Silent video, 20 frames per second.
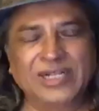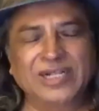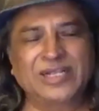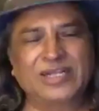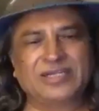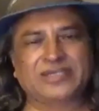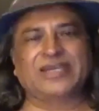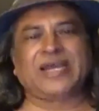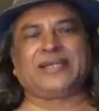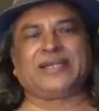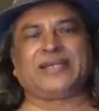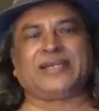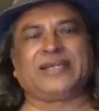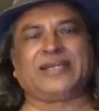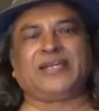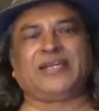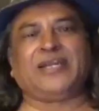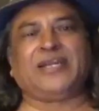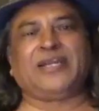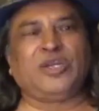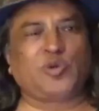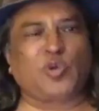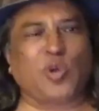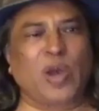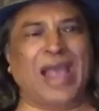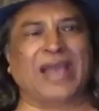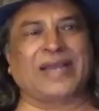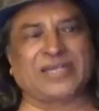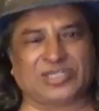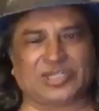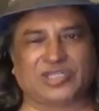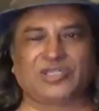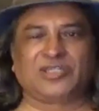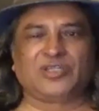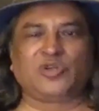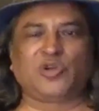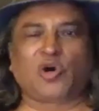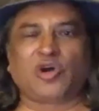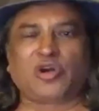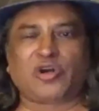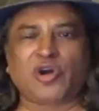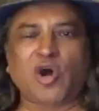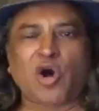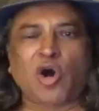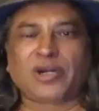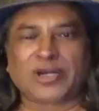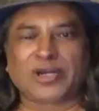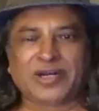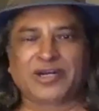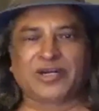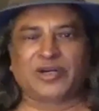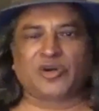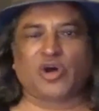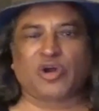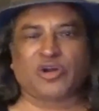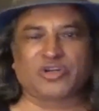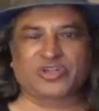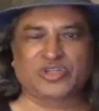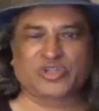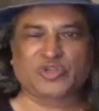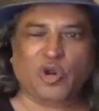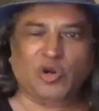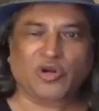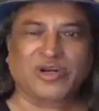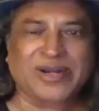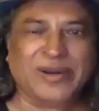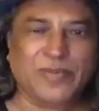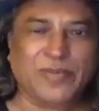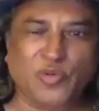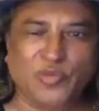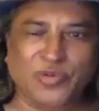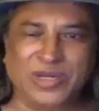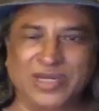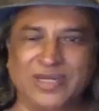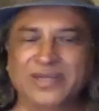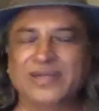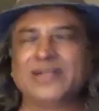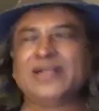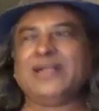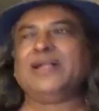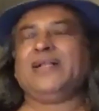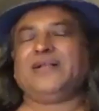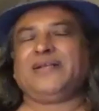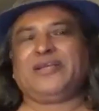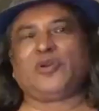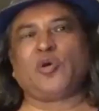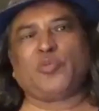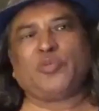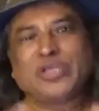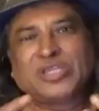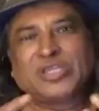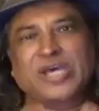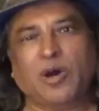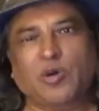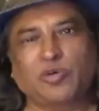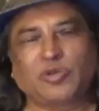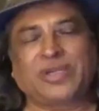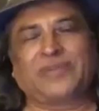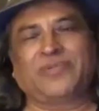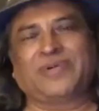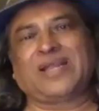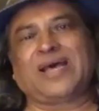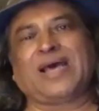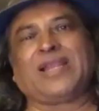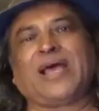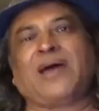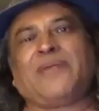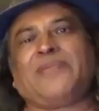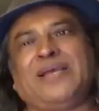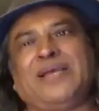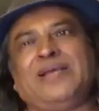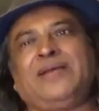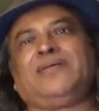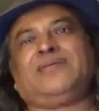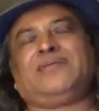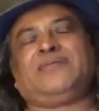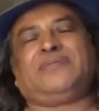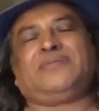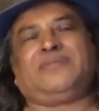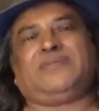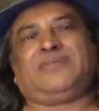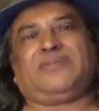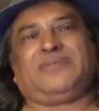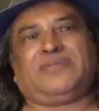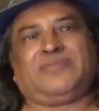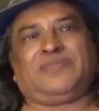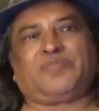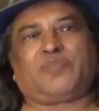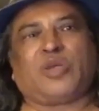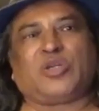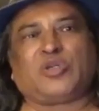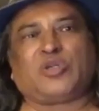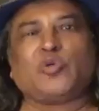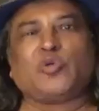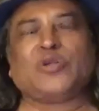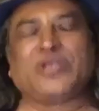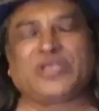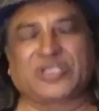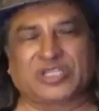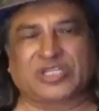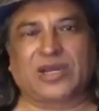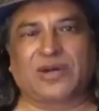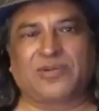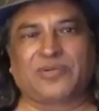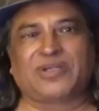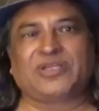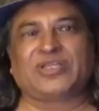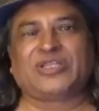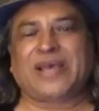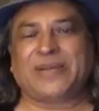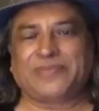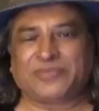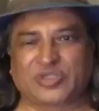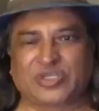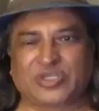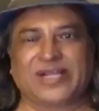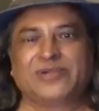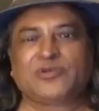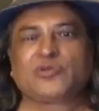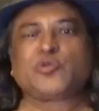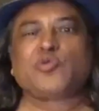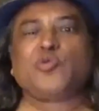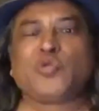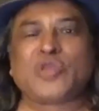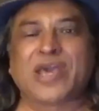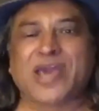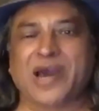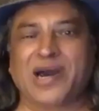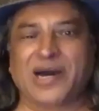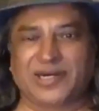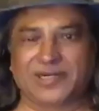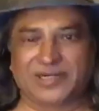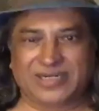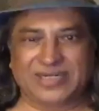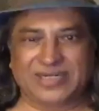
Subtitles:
getting into action or horror or genre movie, you know, without even allowing to discover themselves, who they are,